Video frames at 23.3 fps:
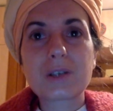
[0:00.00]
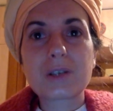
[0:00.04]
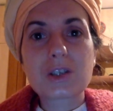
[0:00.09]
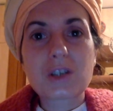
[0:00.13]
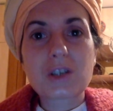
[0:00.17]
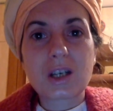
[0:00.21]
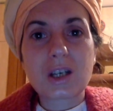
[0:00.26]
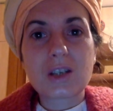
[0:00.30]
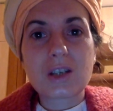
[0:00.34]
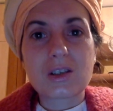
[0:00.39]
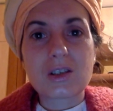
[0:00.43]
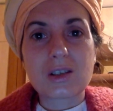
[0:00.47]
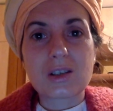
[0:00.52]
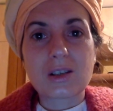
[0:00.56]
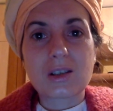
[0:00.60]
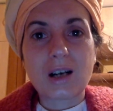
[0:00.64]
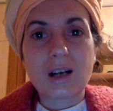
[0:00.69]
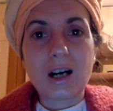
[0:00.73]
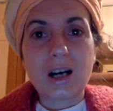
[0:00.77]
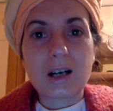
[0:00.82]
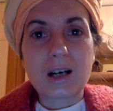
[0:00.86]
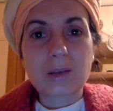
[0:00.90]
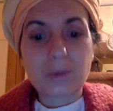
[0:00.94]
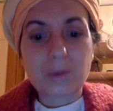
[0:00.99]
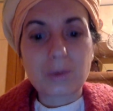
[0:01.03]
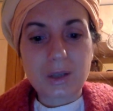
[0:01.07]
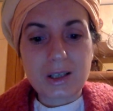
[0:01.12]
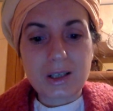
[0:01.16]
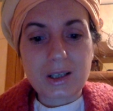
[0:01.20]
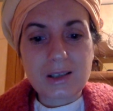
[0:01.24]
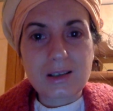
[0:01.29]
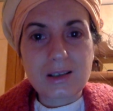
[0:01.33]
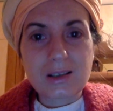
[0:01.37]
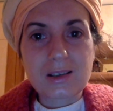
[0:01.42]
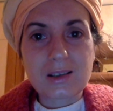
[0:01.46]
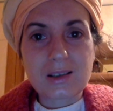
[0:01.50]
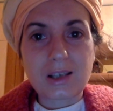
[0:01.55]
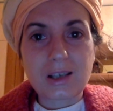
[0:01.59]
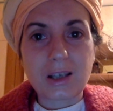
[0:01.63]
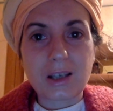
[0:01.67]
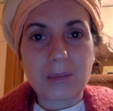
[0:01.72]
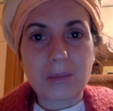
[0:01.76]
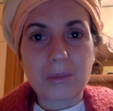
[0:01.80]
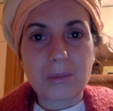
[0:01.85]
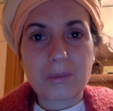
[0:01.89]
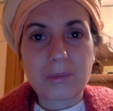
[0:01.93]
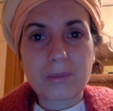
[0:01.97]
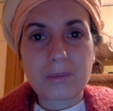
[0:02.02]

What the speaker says: changes. The hardware is the same.